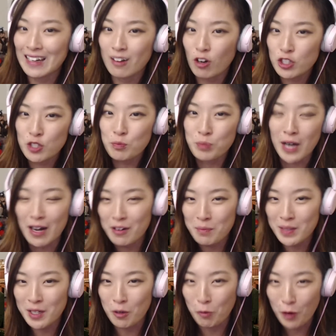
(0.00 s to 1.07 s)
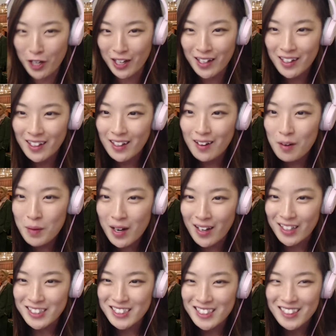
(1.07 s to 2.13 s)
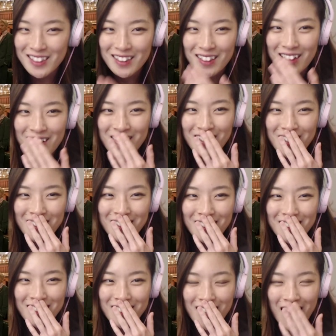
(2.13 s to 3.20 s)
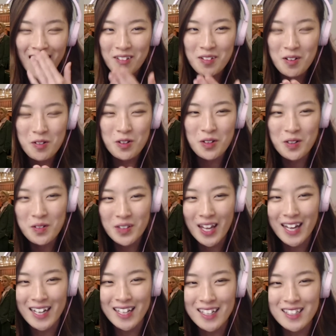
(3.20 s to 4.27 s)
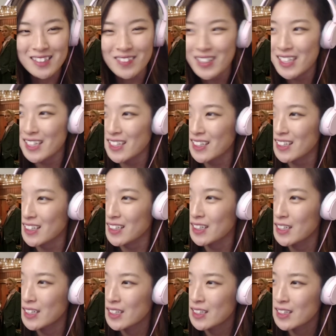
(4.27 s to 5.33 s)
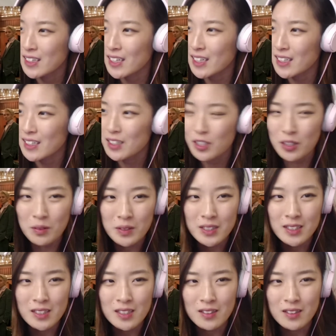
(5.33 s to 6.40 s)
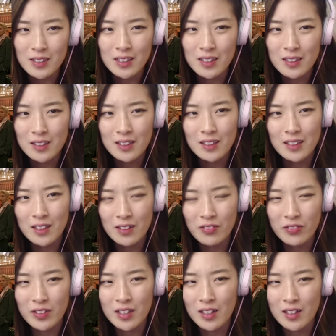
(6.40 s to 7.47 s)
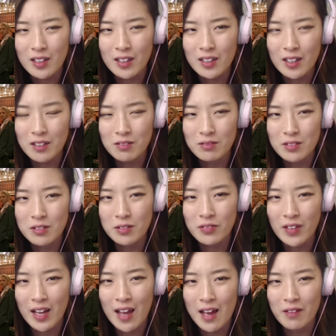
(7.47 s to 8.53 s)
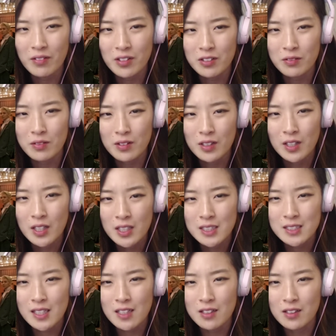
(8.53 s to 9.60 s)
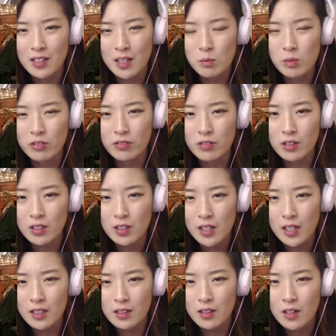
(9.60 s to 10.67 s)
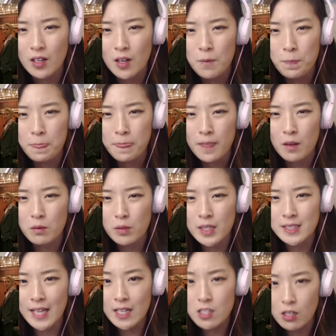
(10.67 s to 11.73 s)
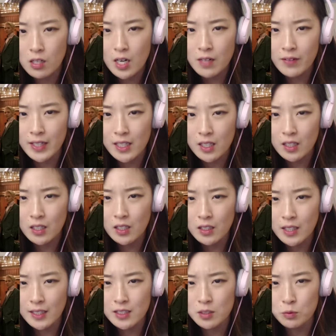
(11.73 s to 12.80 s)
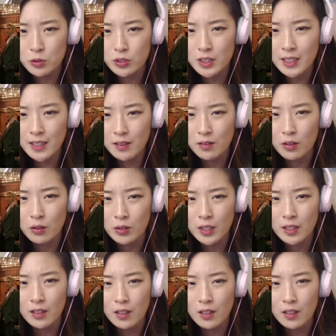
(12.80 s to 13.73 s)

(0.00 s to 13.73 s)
Aren't you proud of me or what? Oh my gosh. Oh, I don't know who that is right here. Like, who is this one? I forgot. I don't know if I ever said your name before. And is that Jongan right here next to Woozy holding...